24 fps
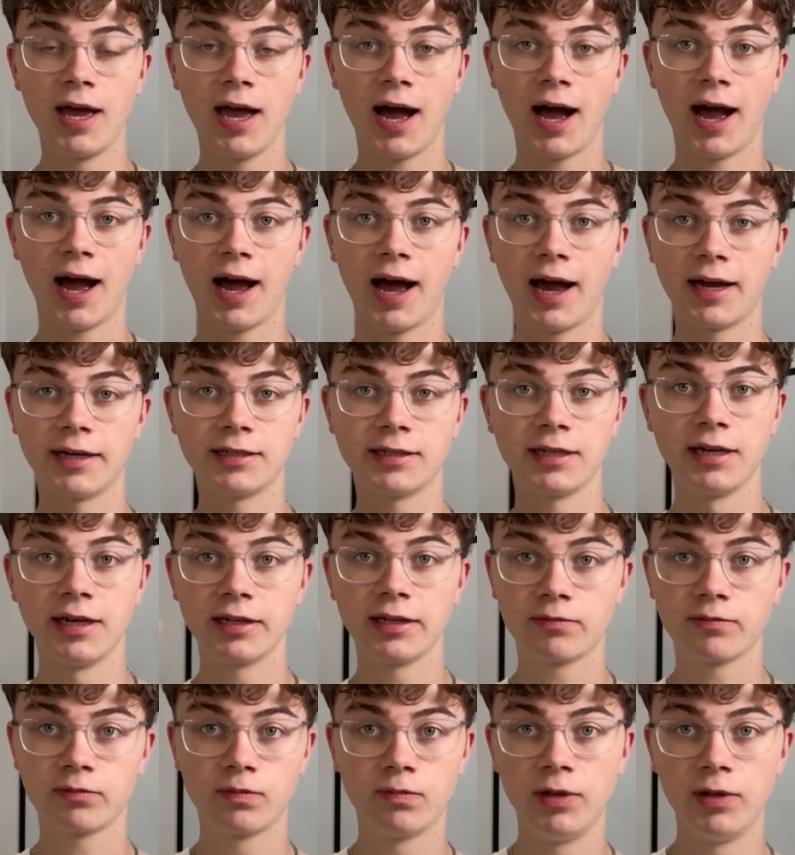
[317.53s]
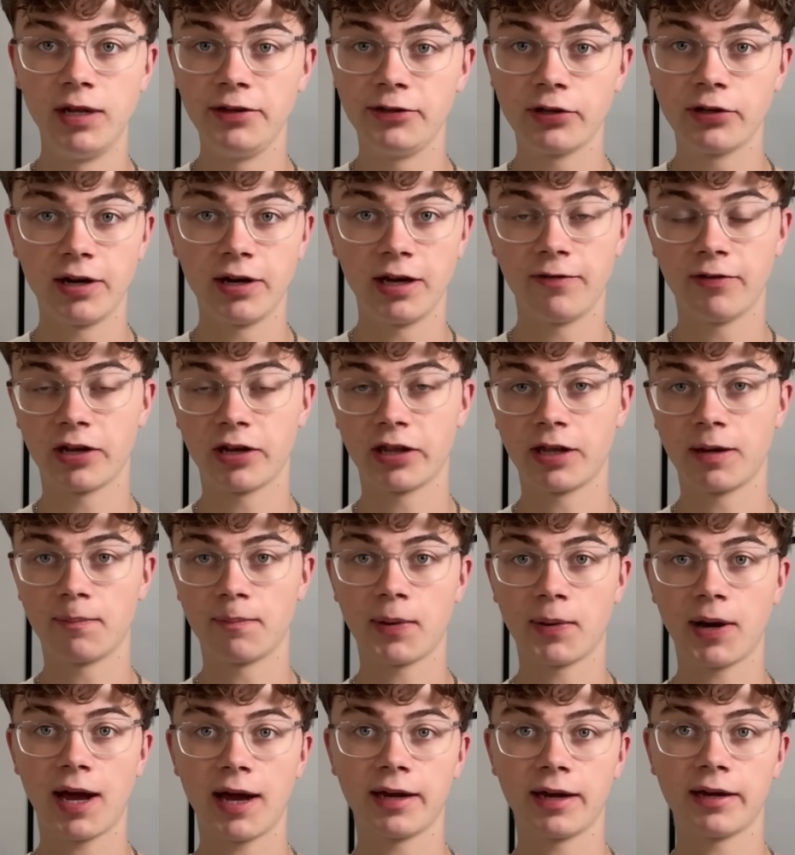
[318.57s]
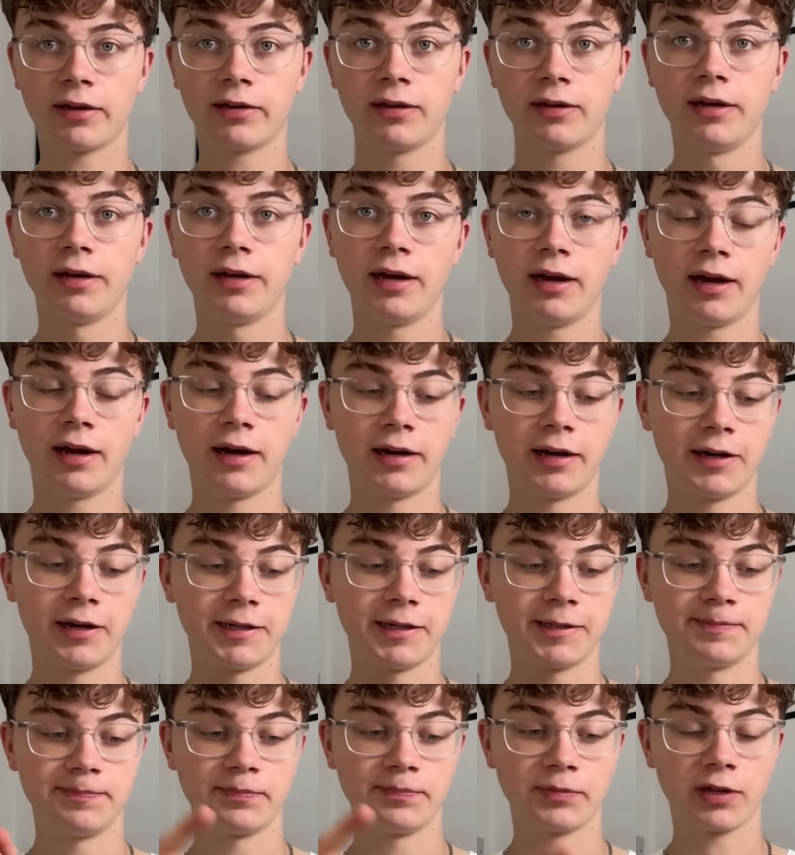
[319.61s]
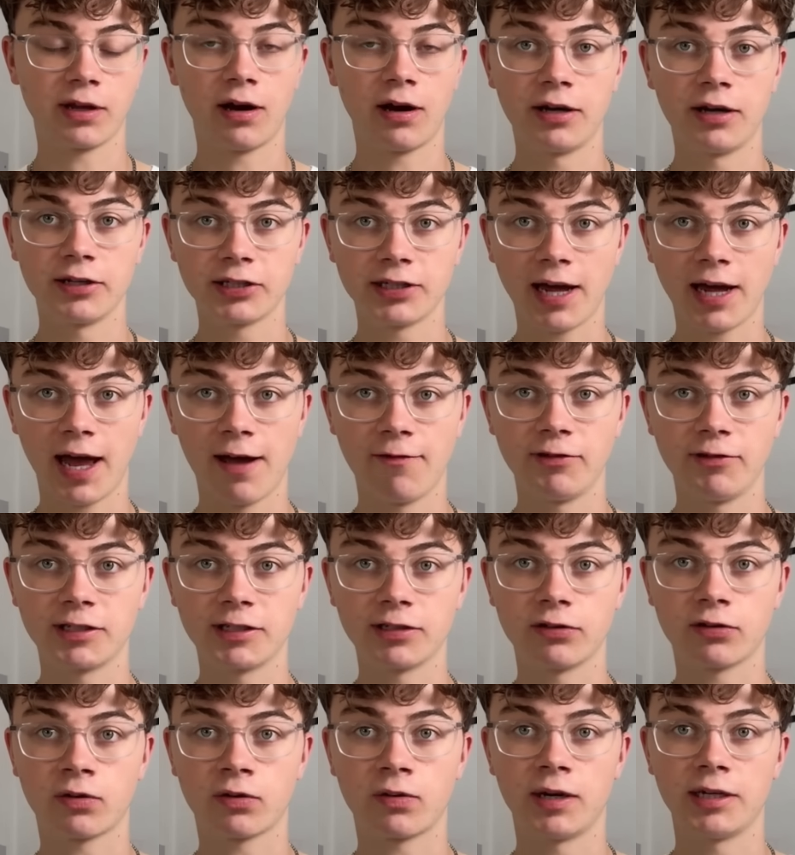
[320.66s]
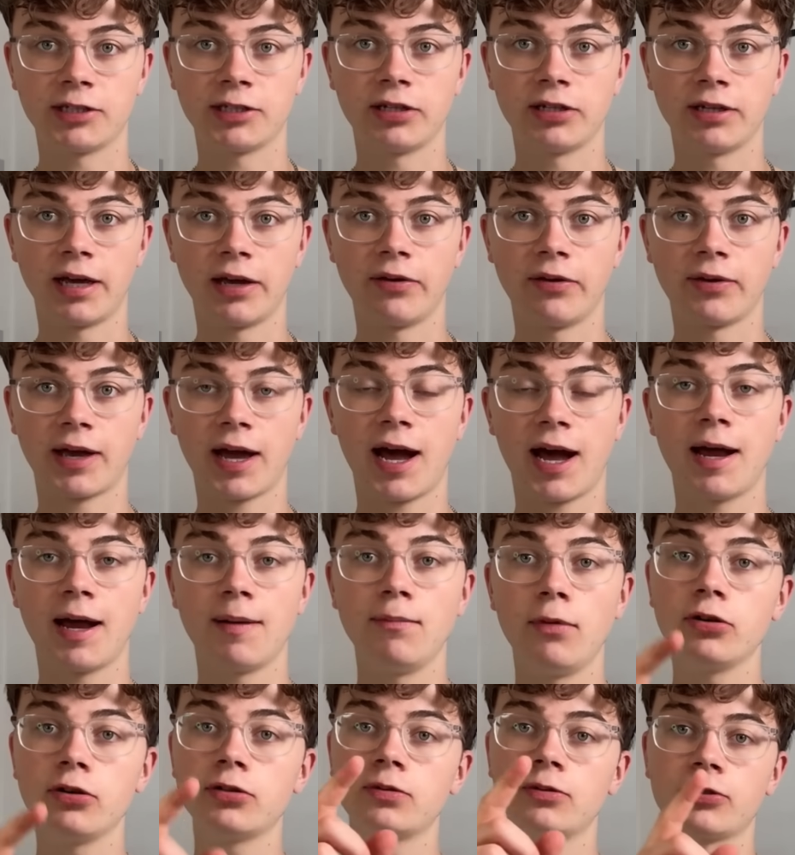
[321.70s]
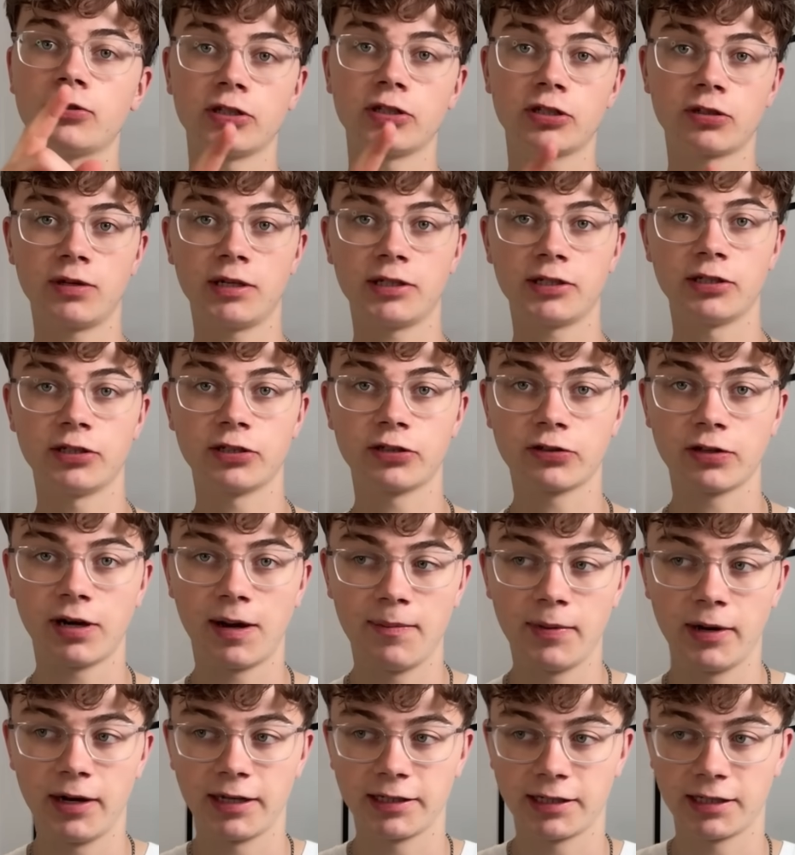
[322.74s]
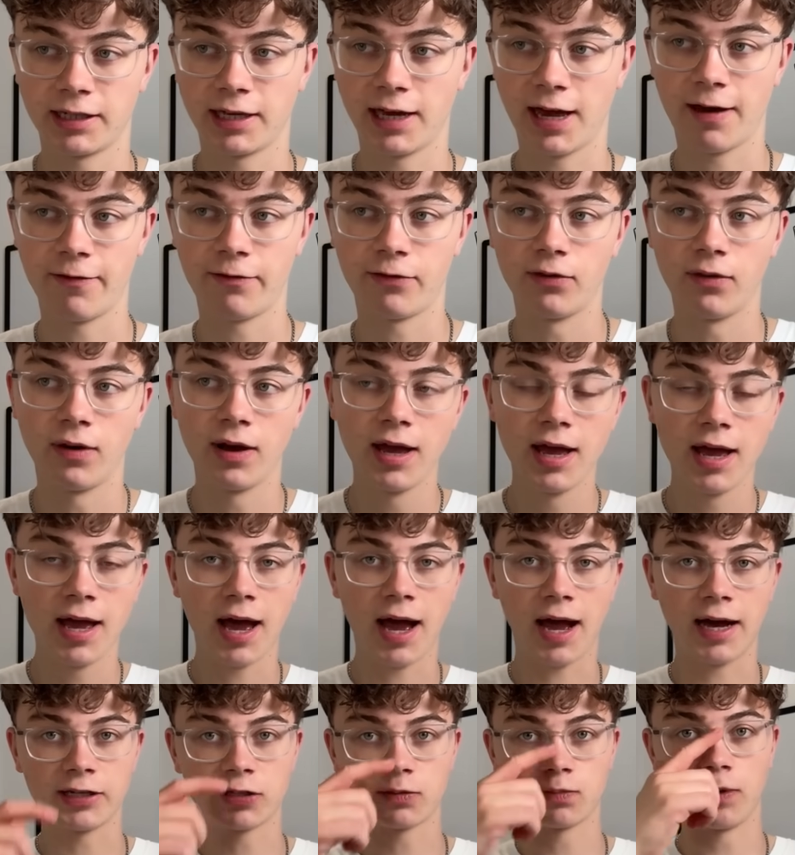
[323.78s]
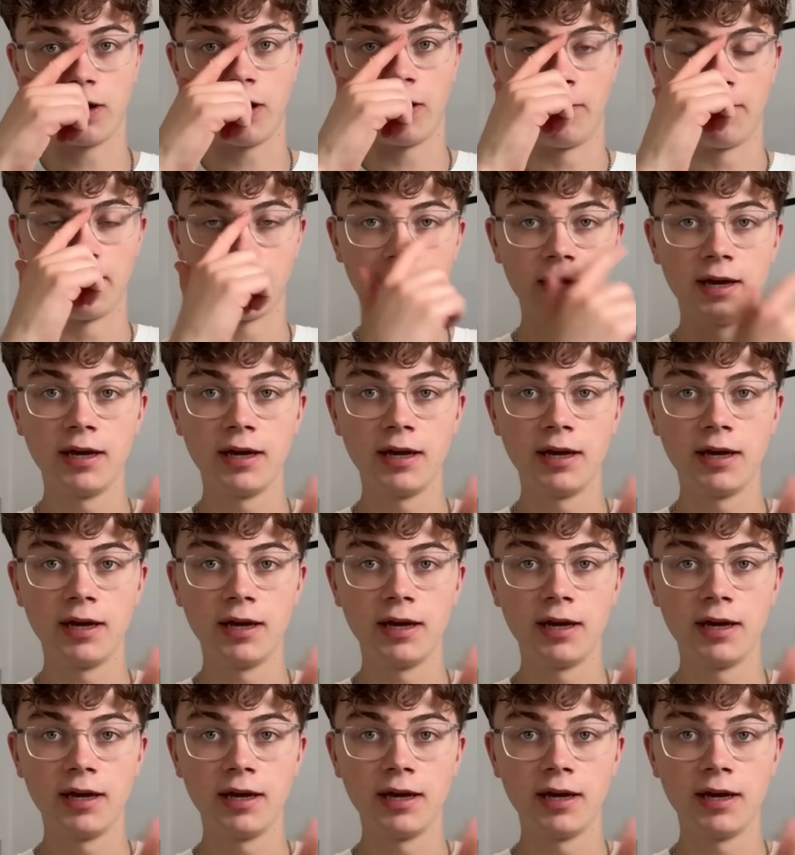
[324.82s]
And don't leave anything blank. Answer every single question that you can. Multiple choice questions, try and be nice and careful as well.